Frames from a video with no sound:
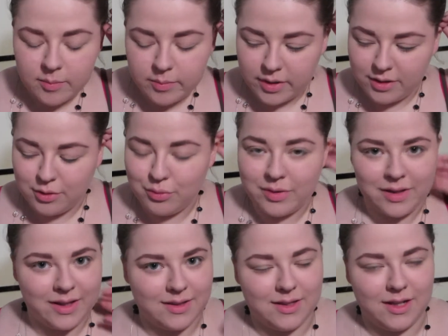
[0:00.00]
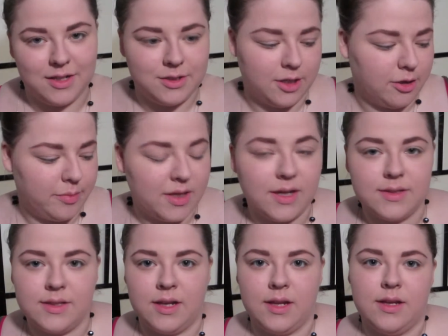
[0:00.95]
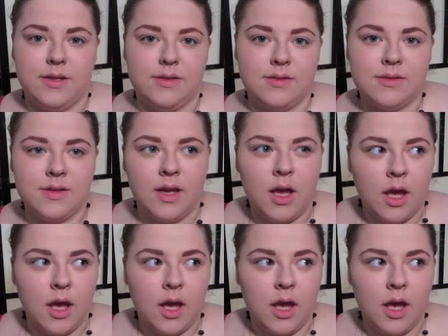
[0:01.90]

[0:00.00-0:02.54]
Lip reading: But I do really like that gel because it is